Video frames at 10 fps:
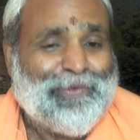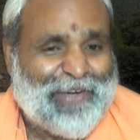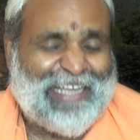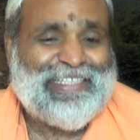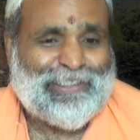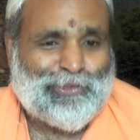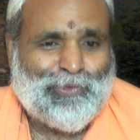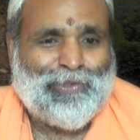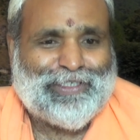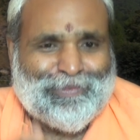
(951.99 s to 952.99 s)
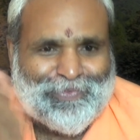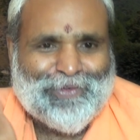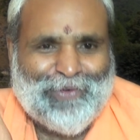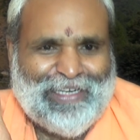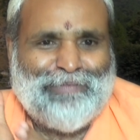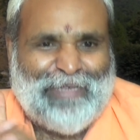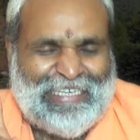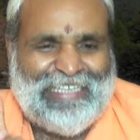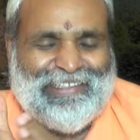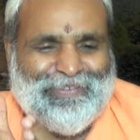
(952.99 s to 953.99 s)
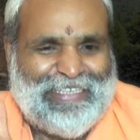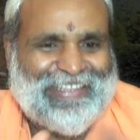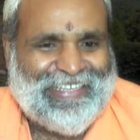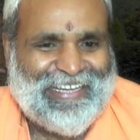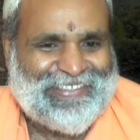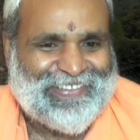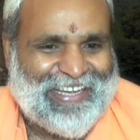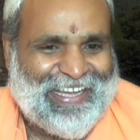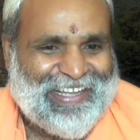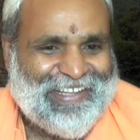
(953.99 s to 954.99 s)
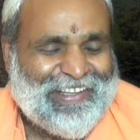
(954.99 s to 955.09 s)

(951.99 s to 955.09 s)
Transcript: Whereas in schools, only beating, nothing else, okay?